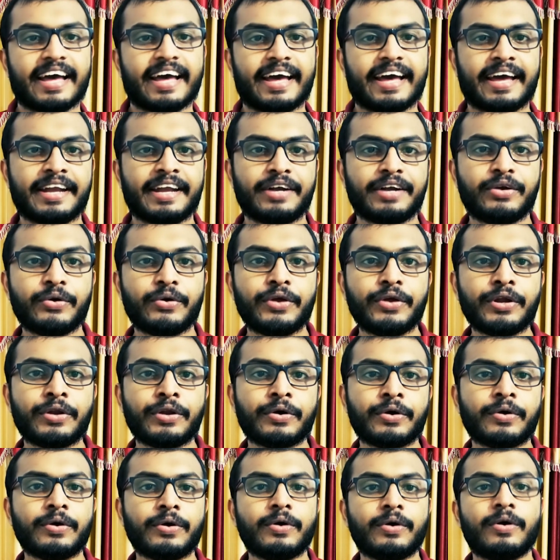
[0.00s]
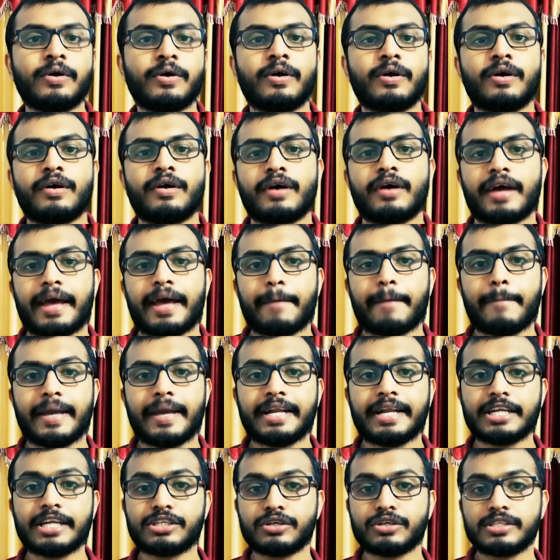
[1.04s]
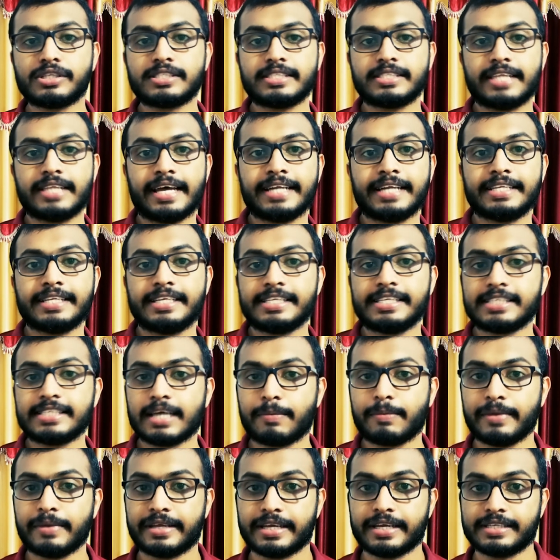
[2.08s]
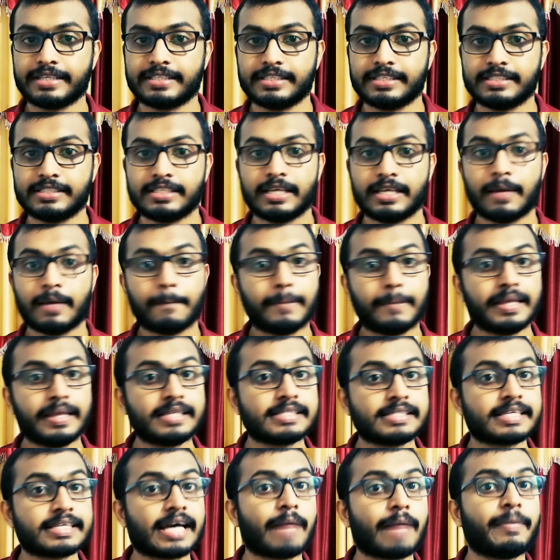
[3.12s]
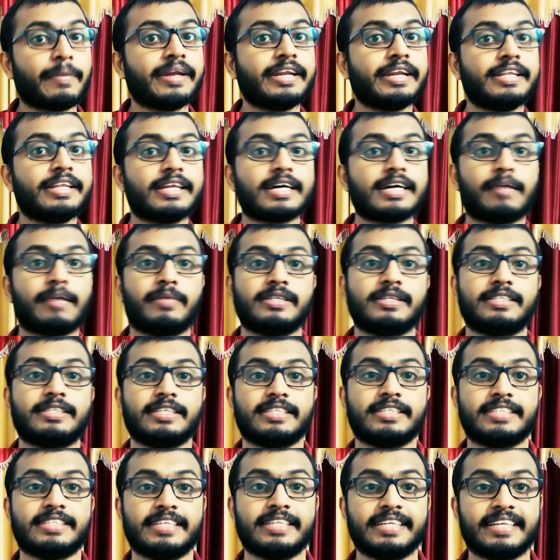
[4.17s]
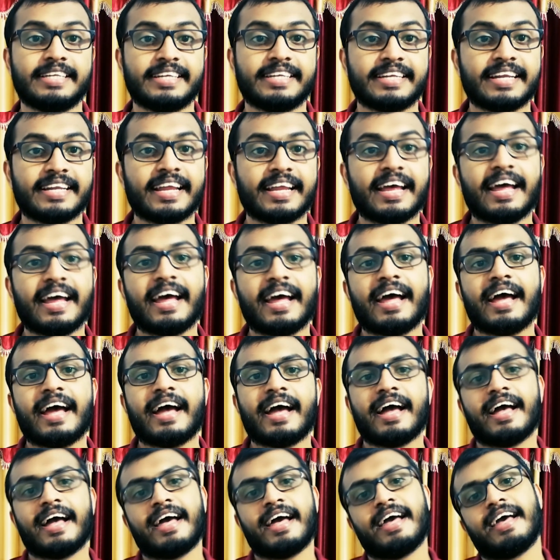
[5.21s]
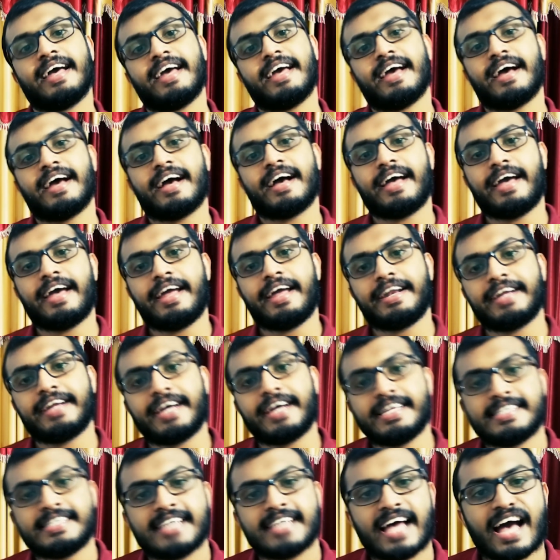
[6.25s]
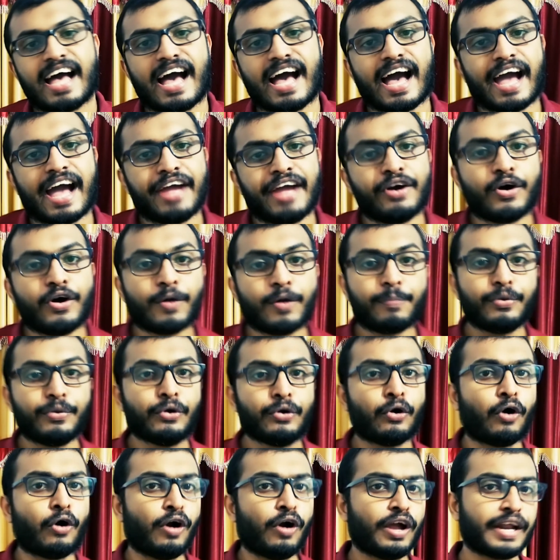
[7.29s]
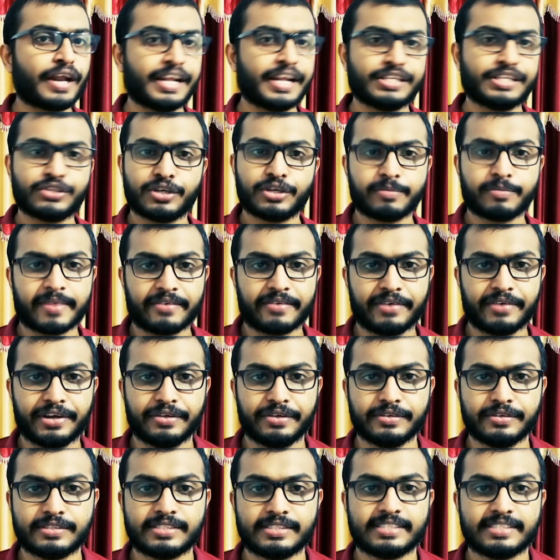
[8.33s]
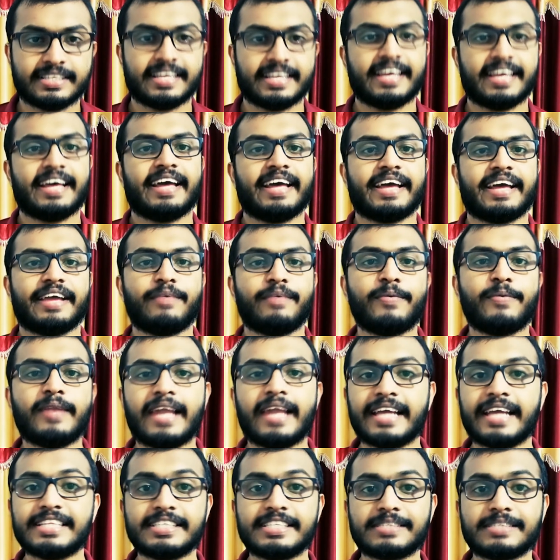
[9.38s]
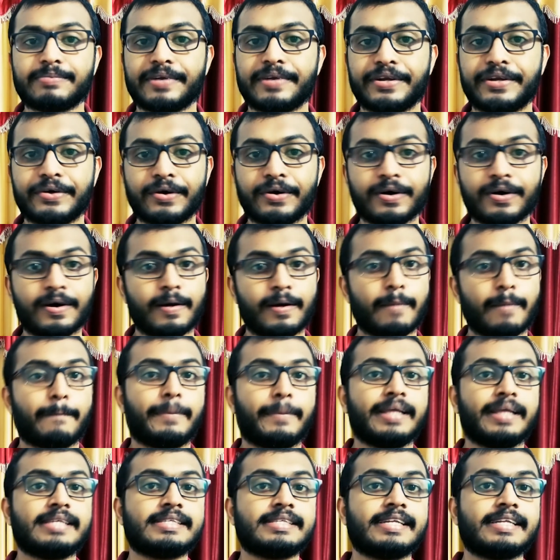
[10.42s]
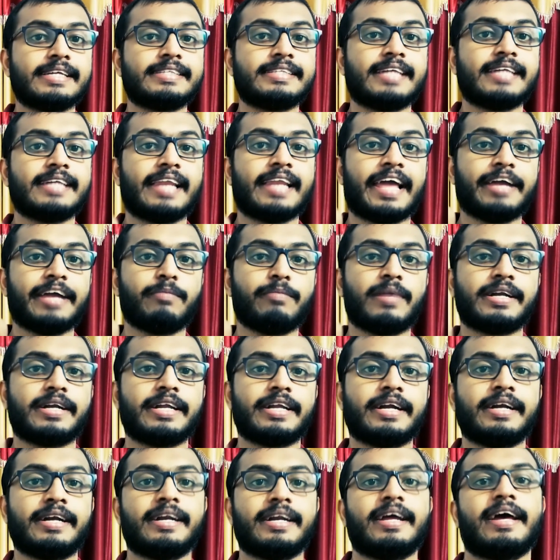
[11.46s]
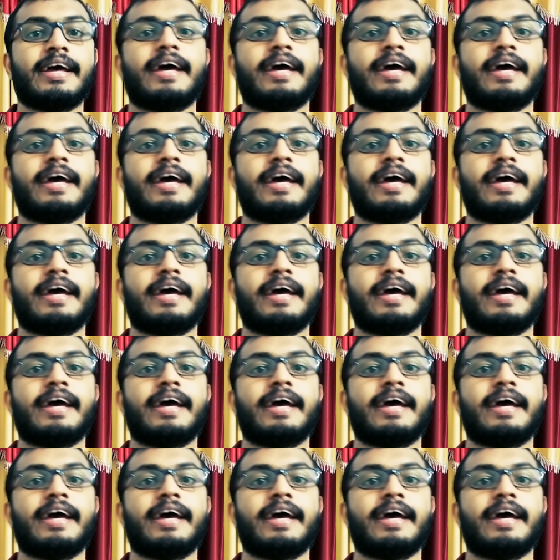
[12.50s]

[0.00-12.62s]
And do you know a better choice than these applications, please comment in the comment section. And guys, I hope you all are enjoying my videos. If you like this video, please click the like button.